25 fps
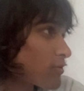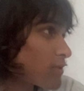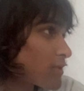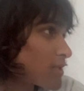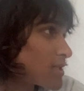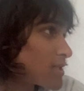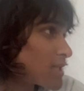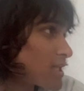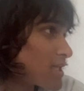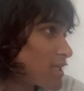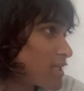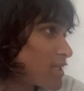
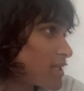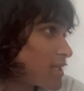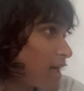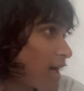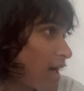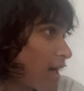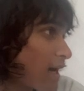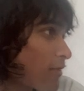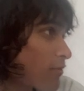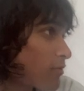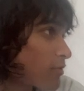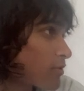is in
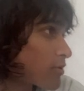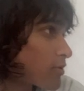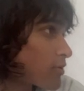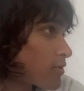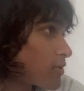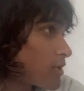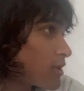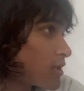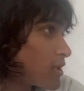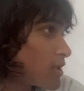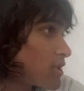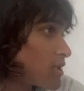our
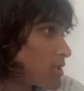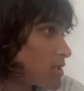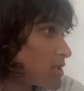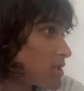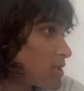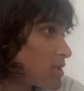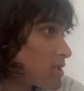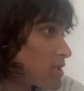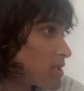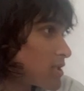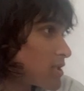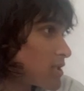
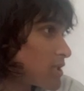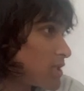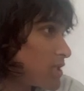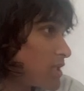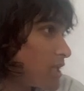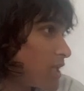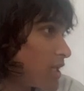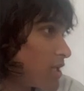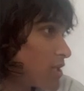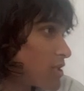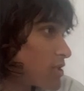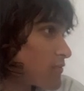
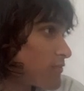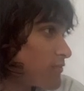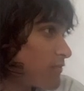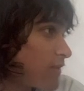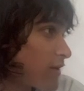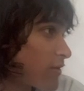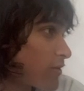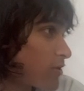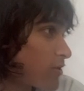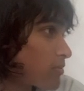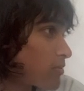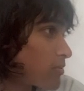ch
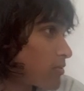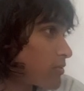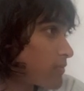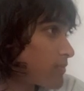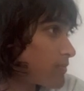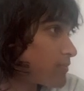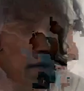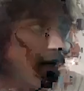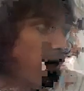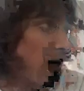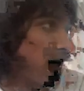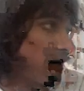variable.
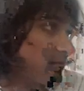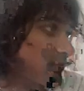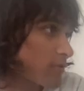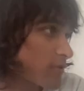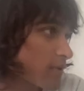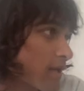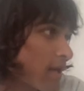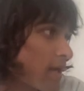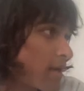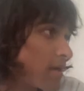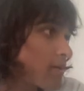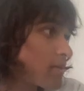After
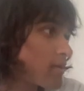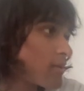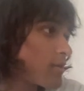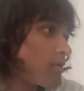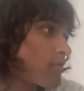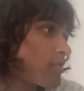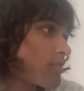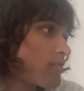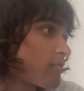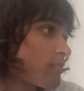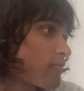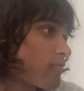that,
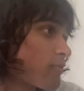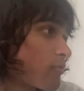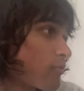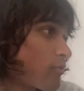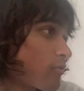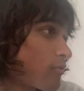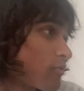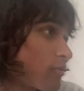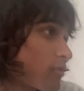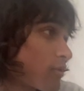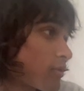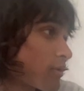
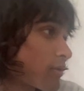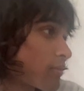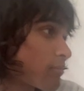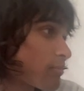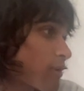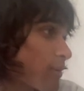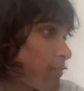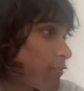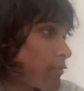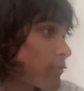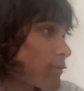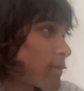for
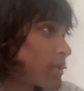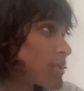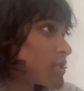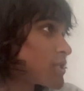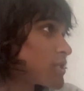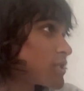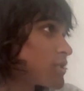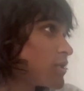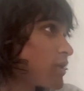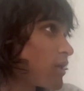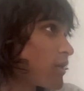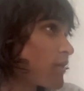
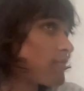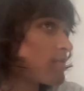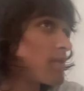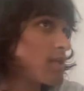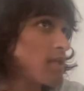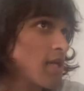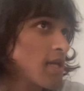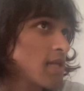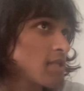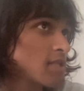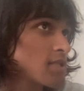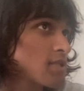preparation of the
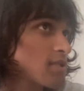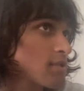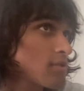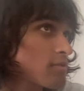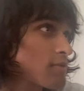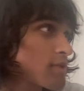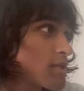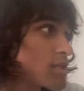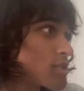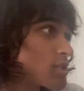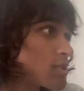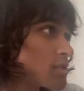next
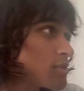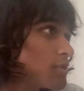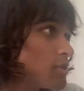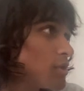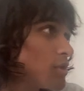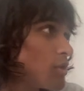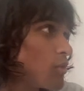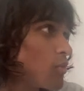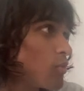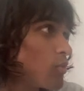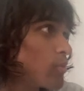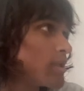
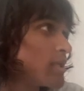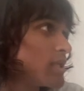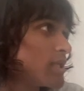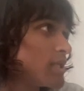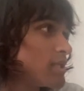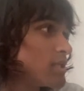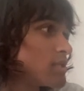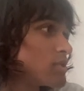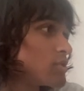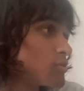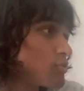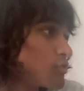iteration, we
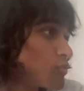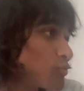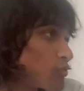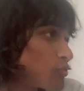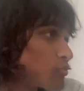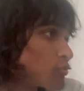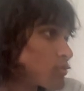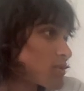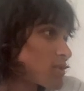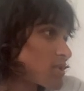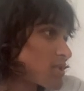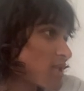need to
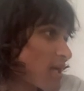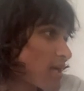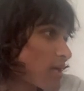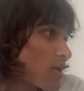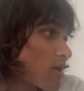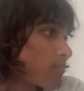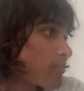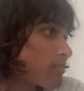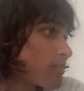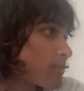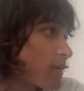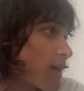set
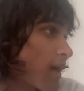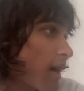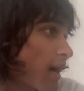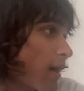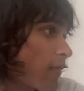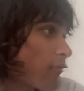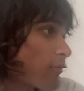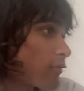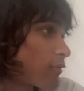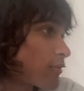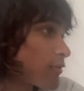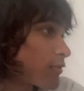up
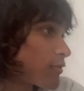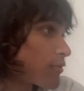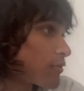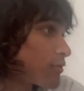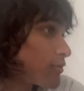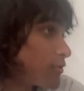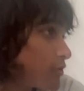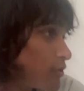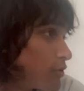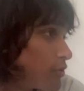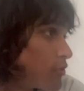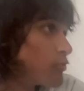our
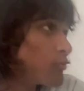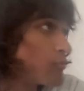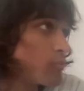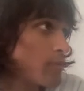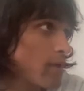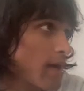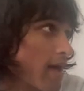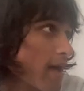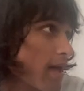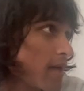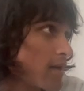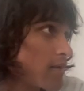
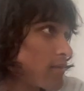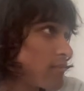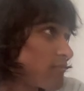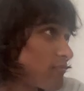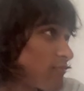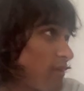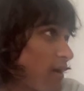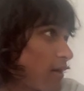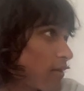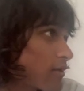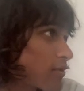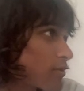new n
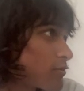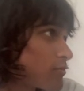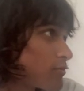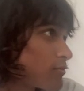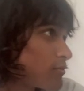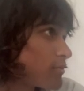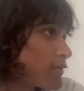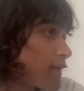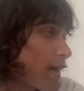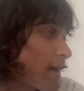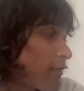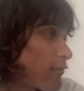
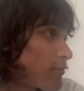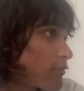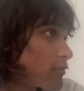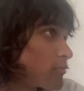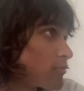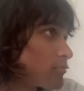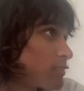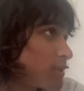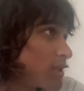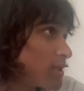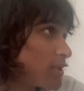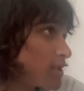value that will
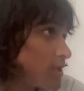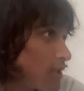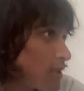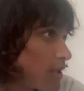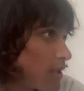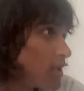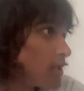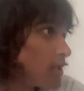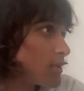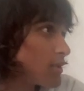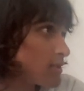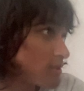be
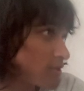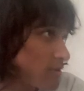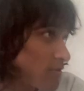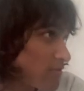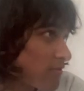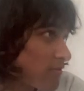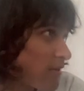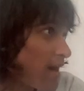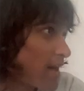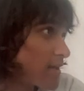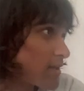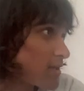
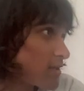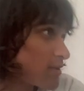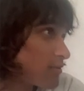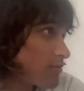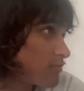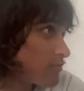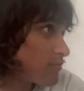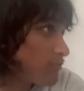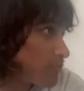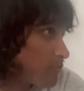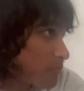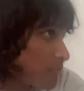
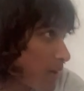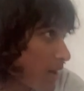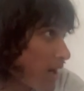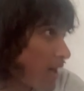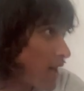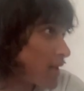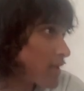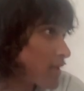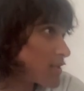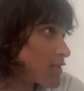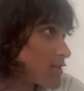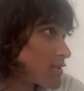divided
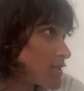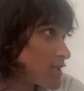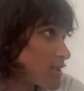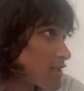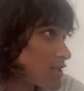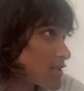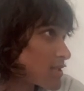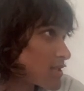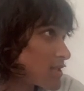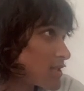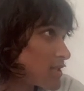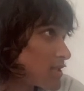by
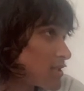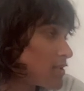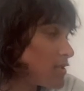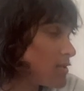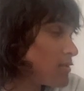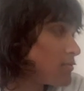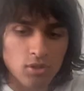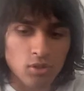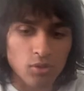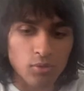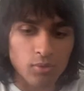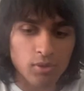
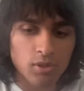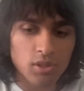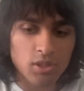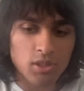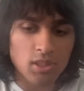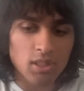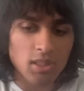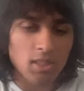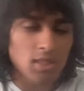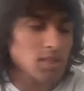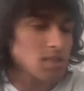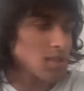16. So we're just
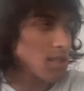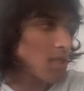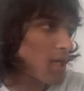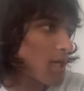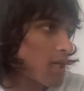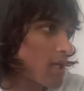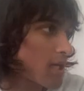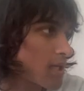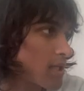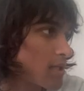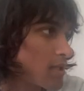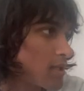going to
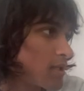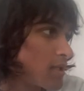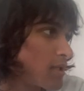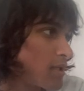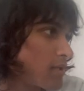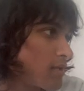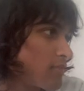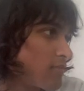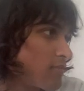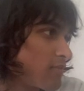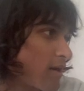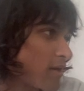assign
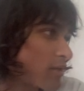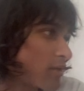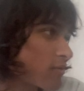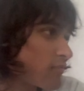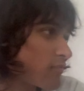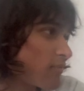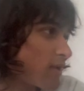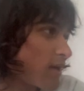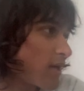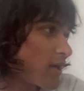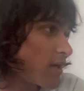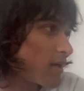the value
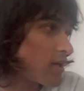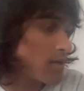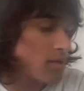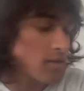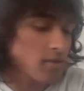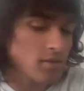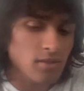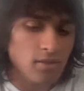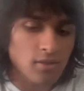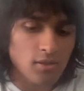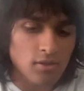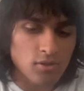of
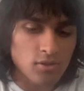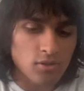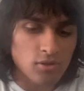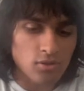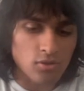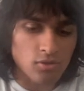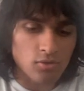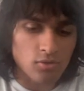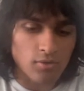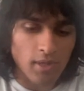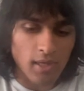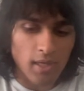n
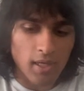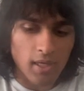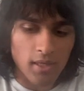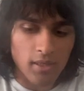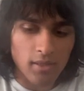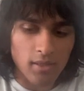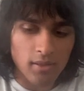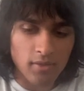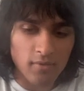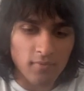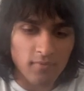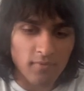to
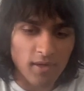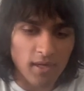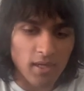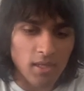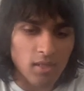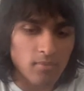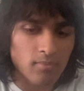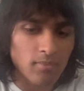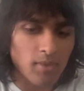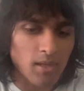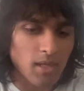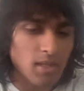n
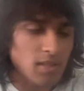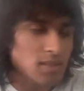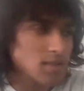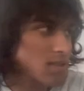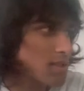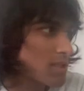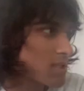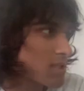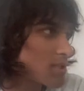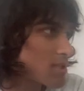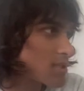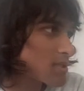divided by
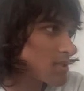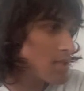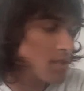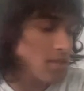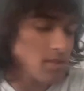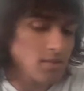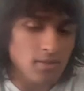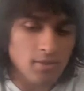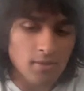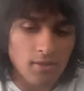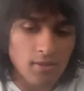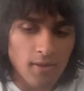
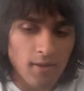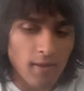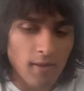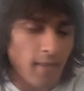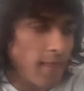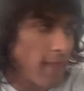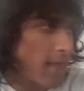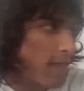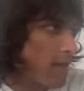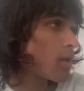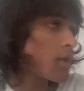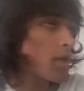16.
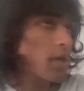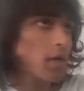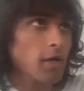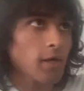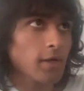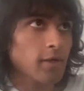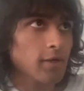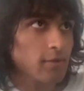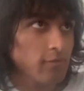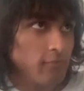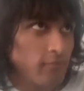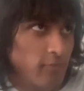
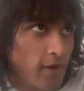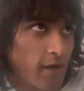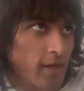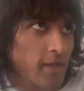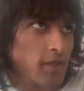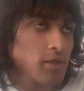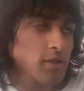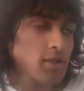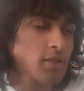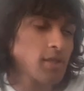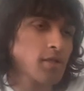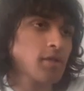And then
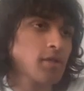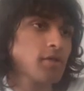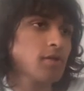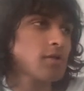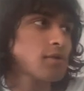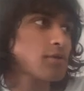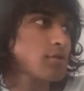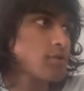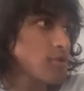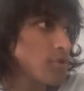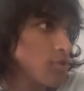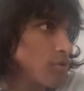finally,
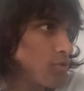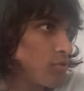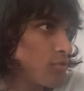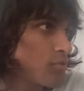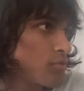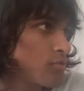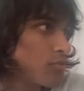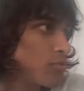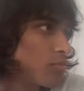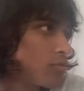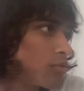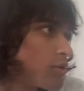
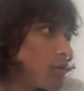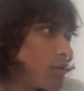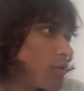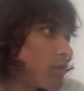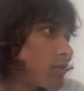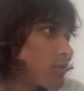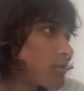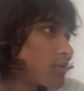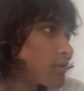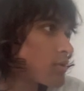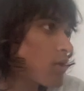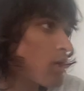to
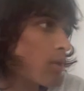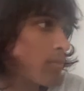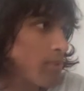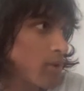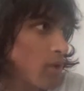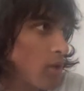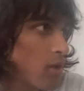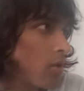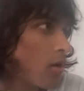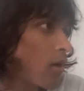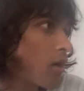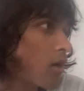top it
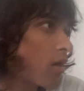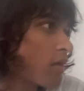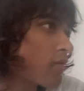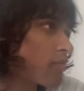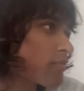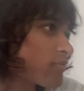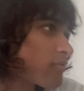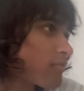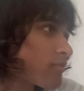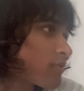all off,